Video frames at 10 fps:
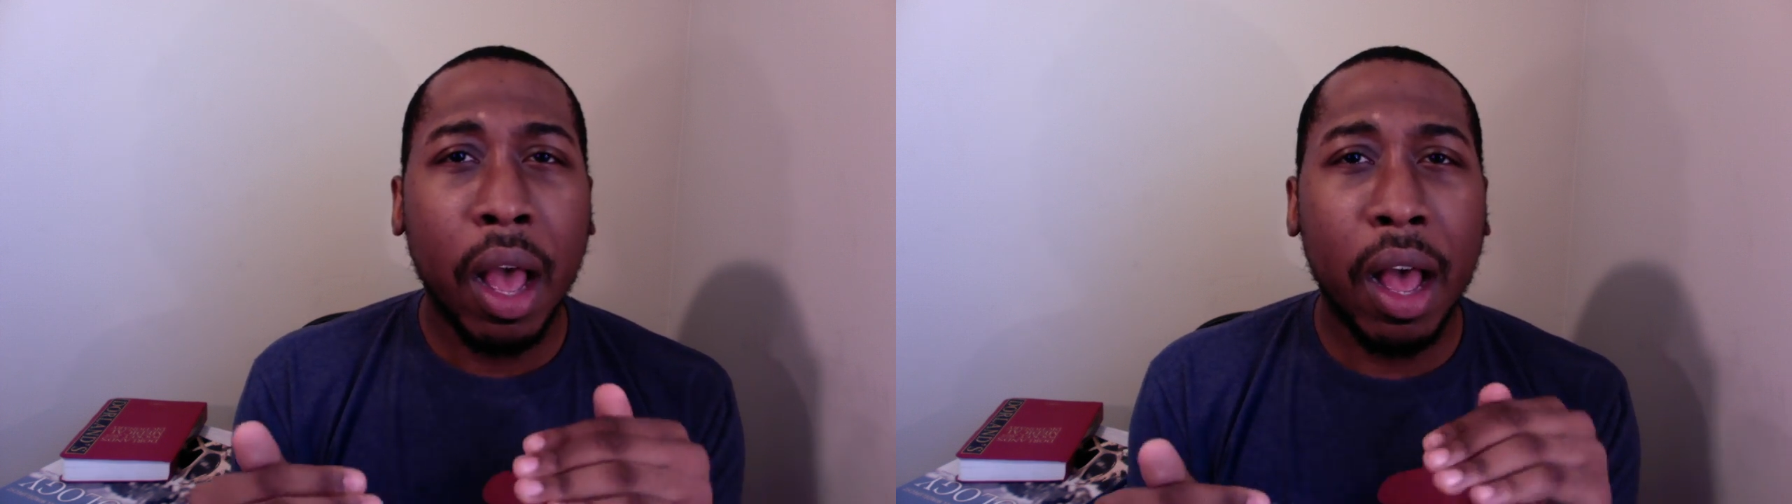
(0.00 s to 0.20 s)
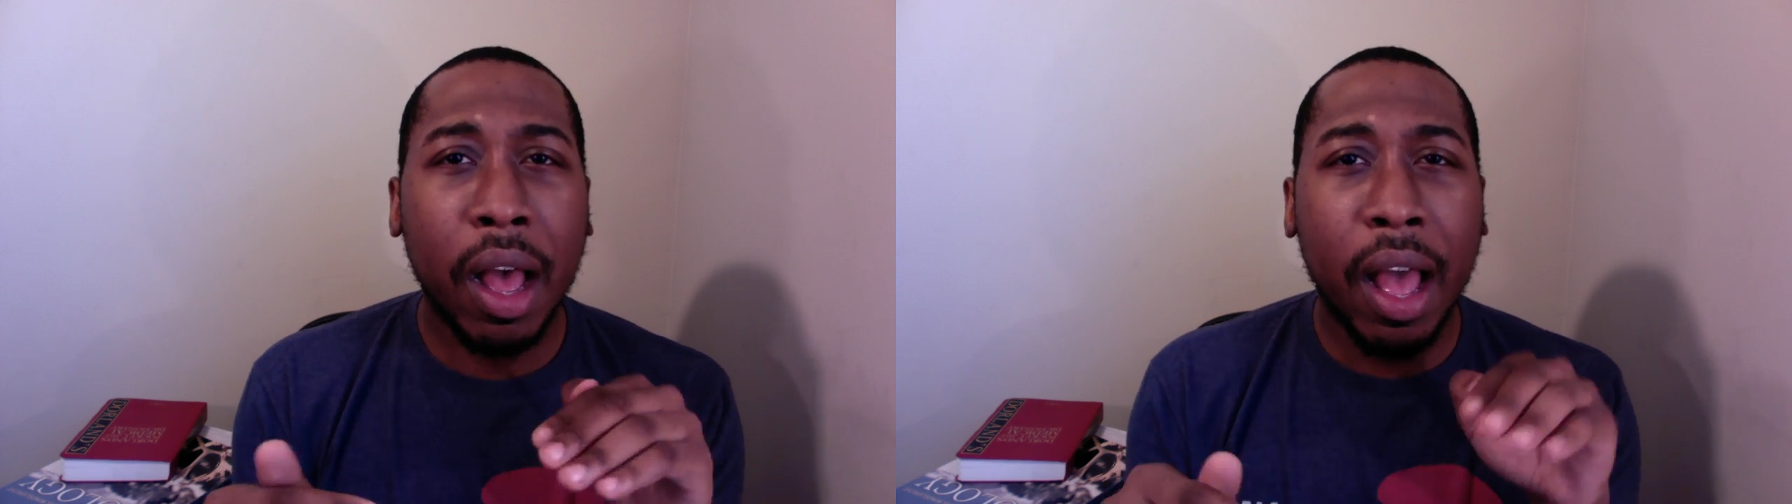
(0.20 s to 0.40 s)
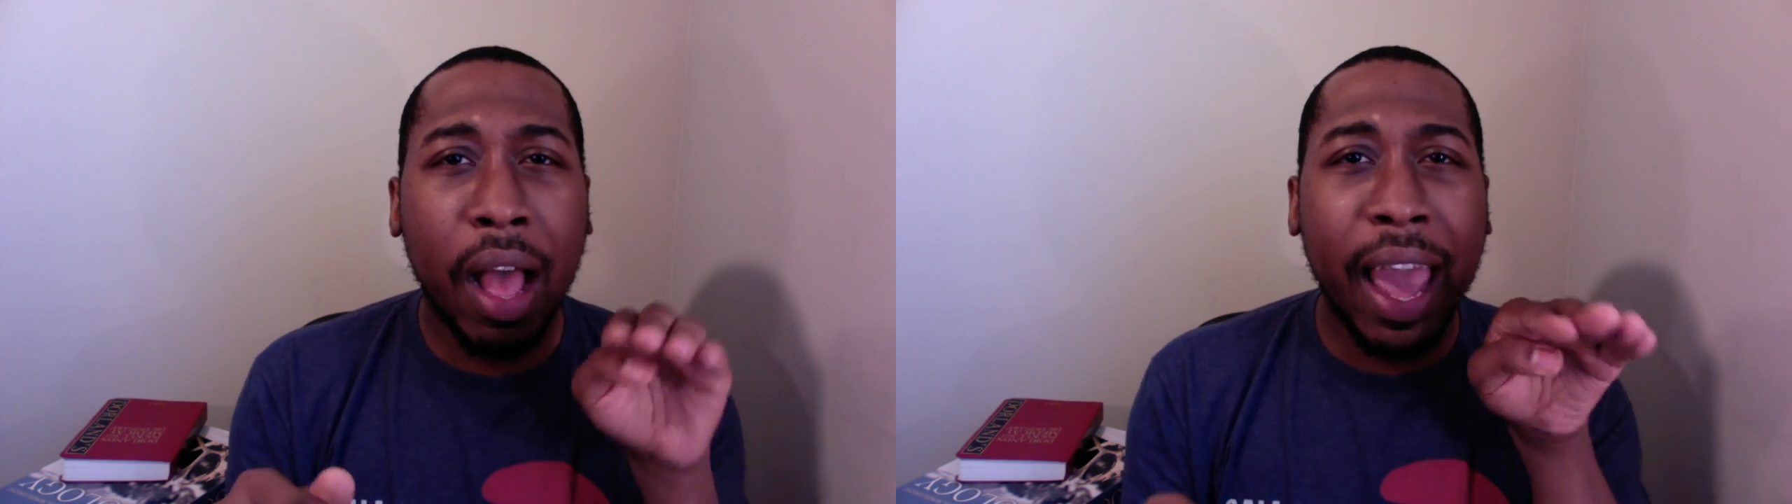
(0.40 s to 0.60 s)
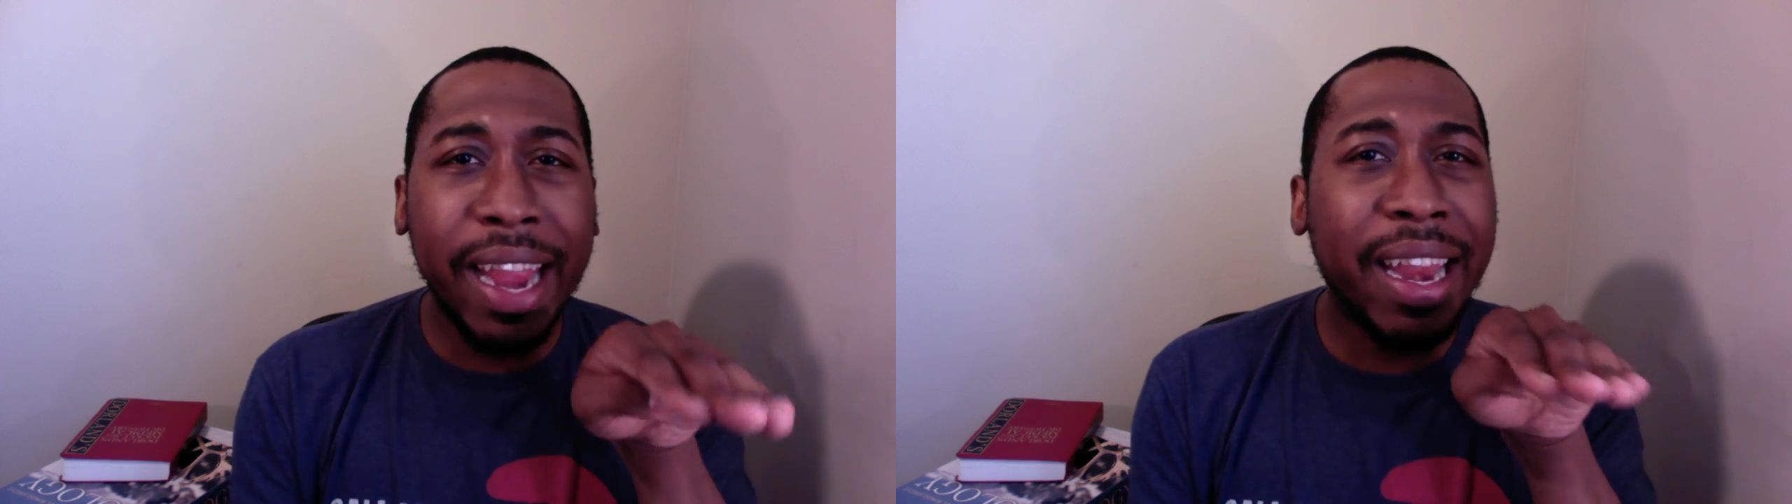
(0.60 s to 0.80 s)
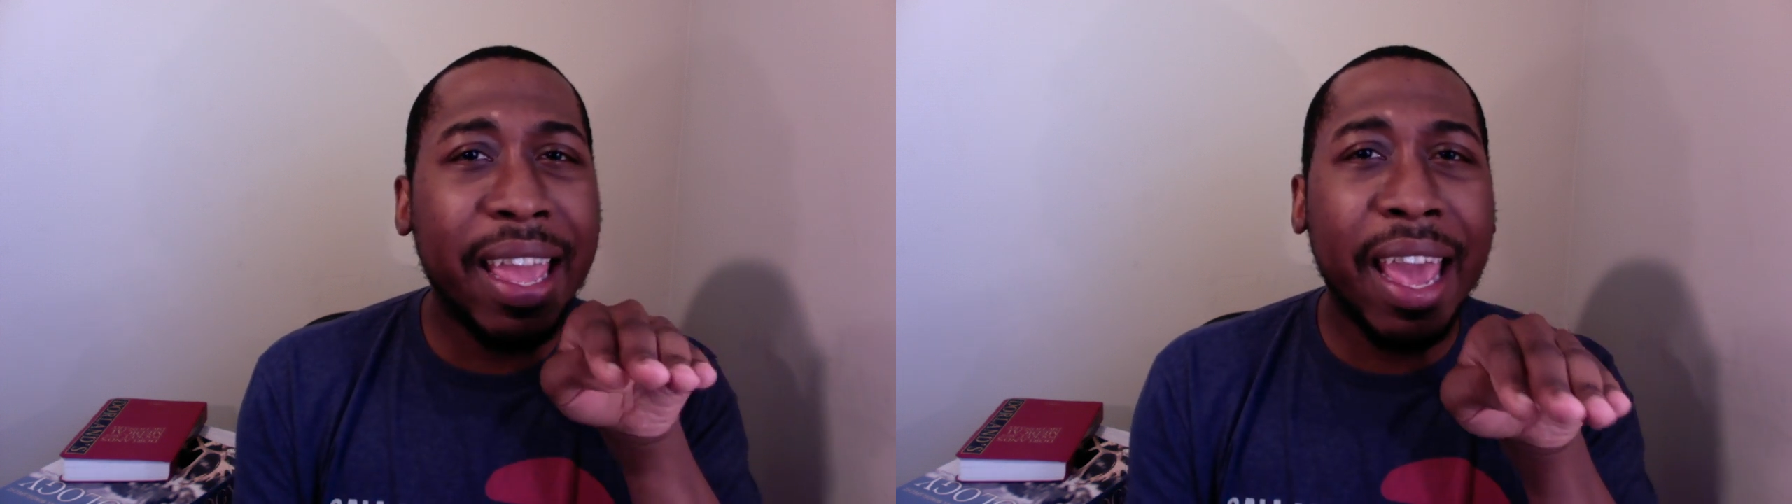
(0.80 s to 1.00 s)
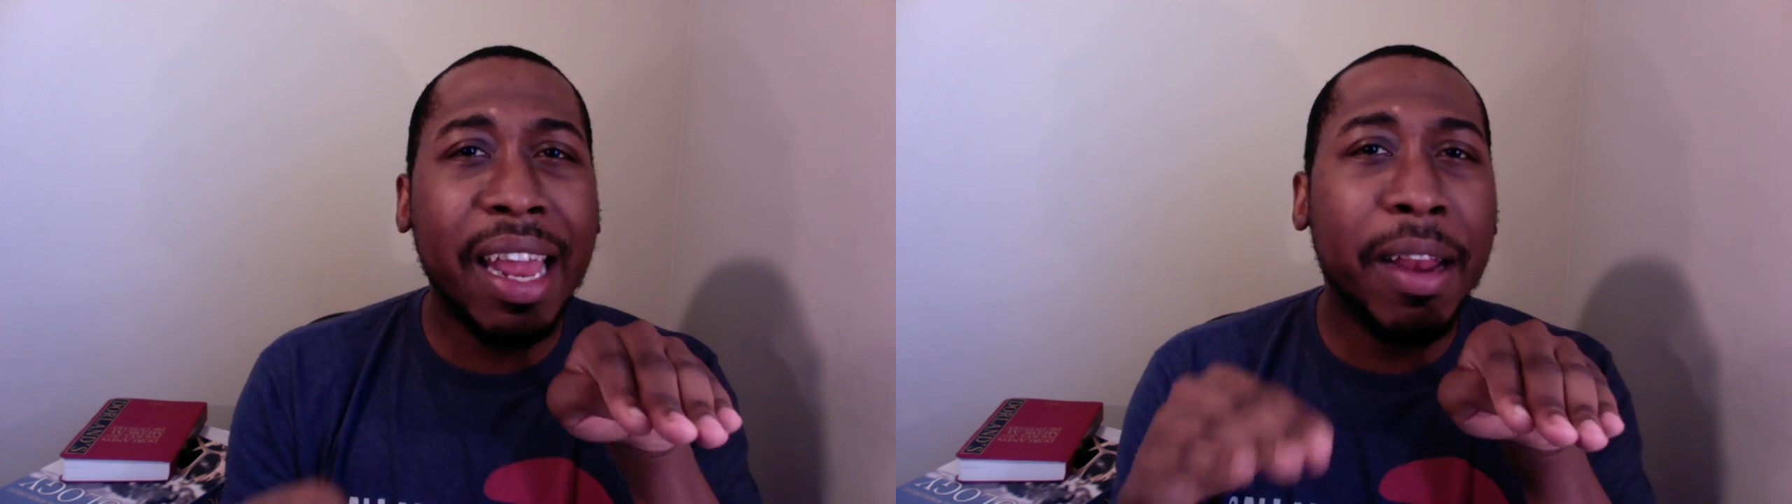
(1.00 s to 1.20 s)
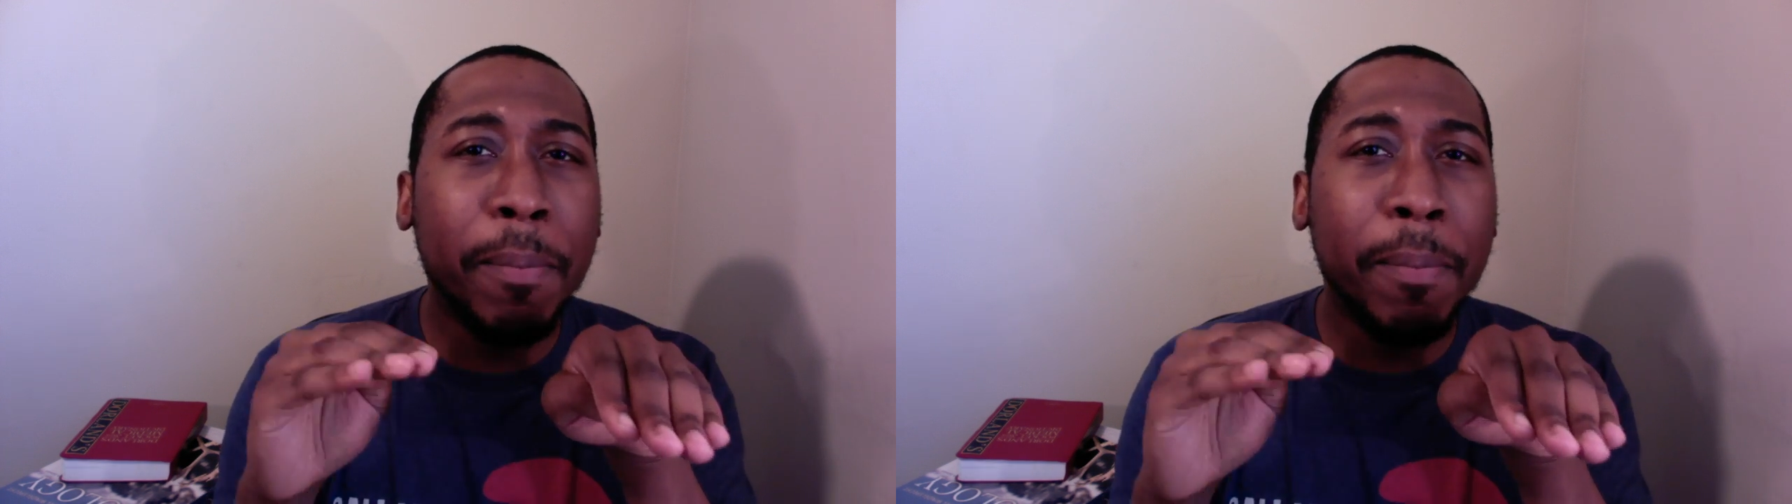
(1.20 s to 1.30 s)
ADN